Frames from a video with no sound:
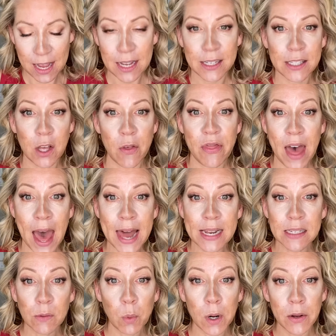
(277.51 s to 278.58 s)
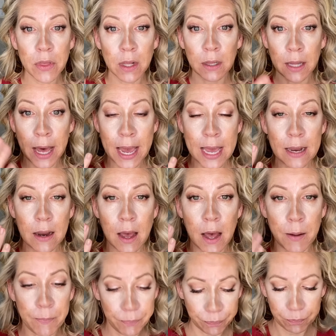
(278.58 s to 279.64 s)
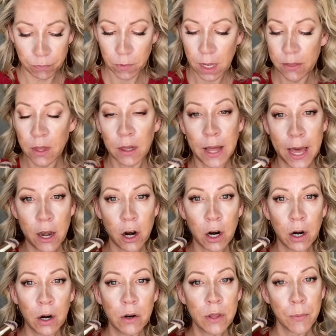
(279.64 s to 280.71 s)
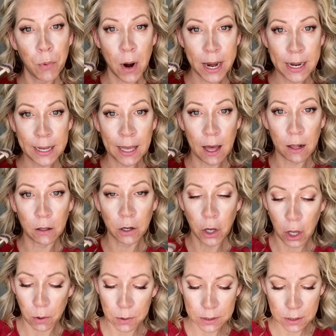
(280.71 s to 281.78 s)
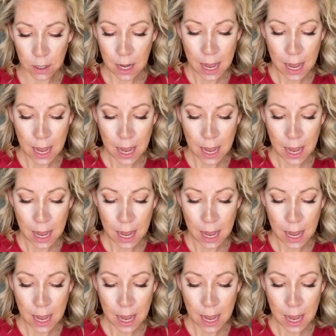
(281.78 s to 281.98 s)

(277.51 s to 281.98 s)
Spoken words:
So that is where the lighter, the brightening color goes.